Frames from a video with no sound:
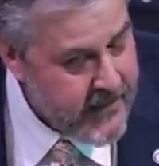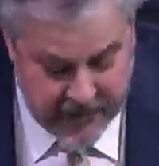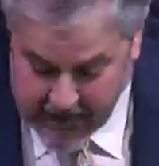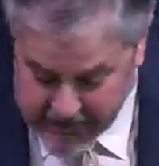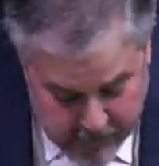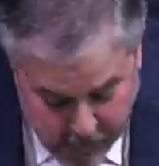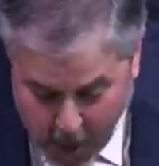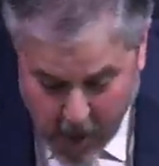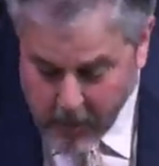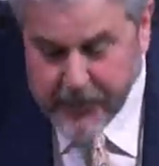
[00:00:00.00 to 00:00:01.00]
There's nothing
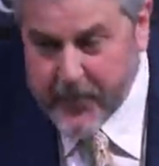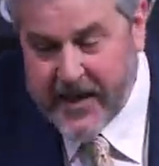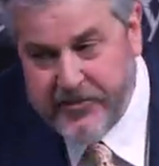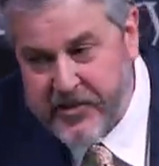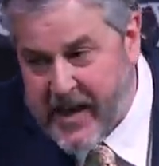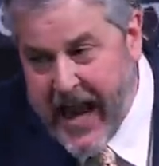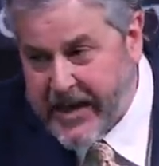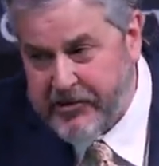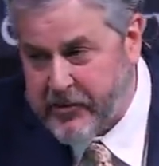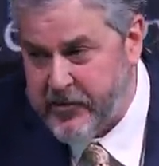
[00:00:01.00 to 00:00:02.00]
wrong with religious
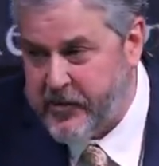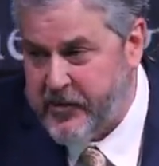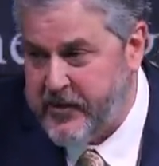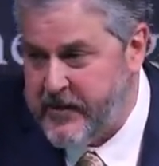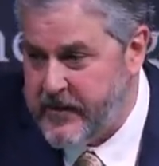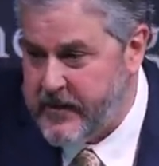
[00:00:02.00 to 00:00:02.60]
lectures,